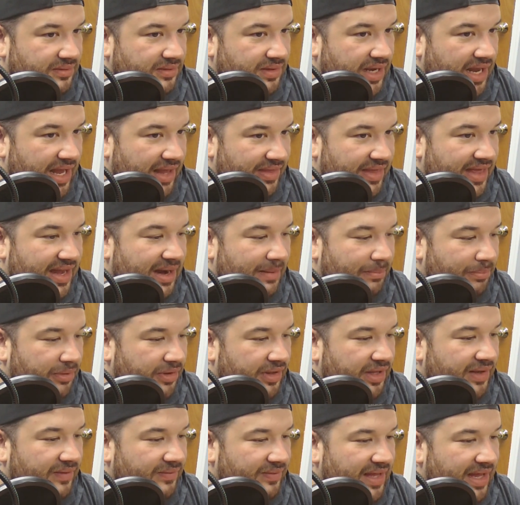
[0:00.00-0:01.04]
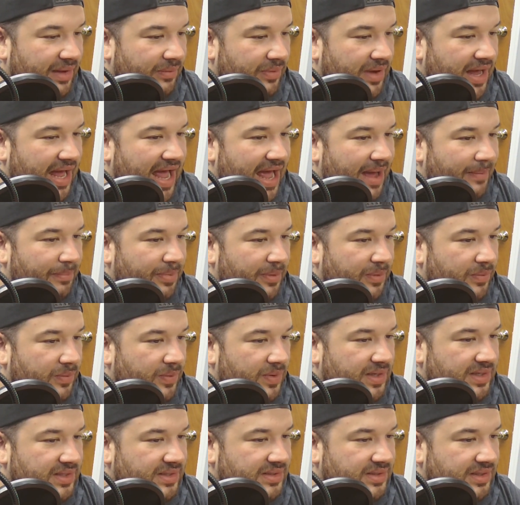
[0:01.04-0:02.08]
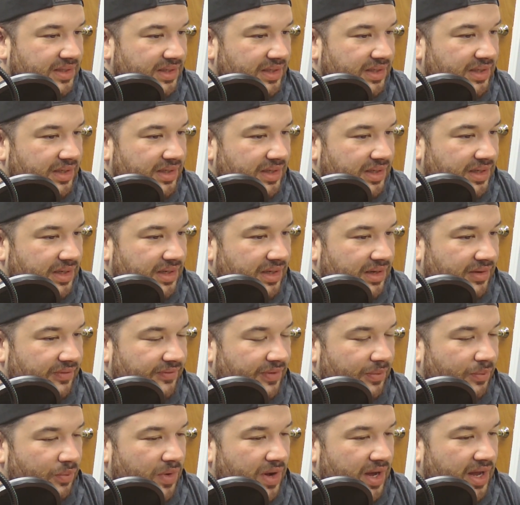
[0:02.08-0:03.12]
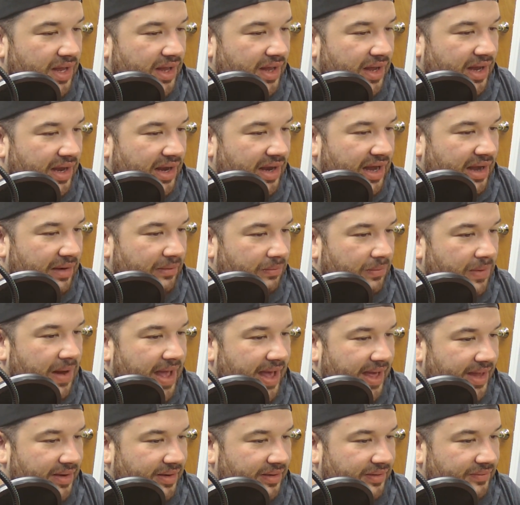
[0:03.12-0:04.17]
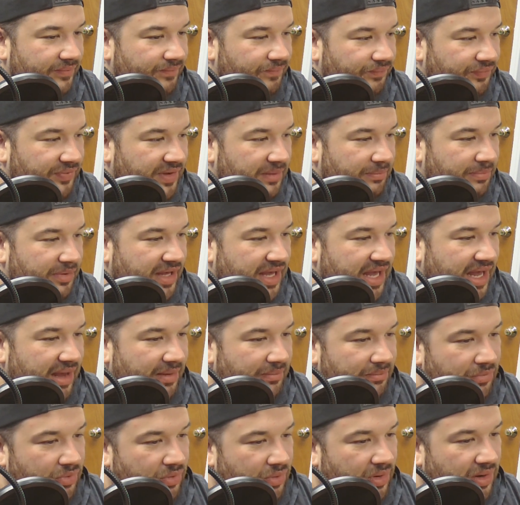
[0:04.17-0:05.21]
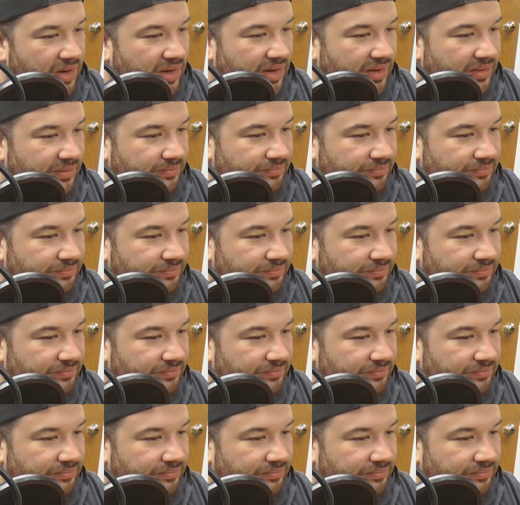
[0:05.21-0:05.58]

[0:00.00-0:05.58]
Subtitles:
and then I believe that what happened was, from what I read, it became more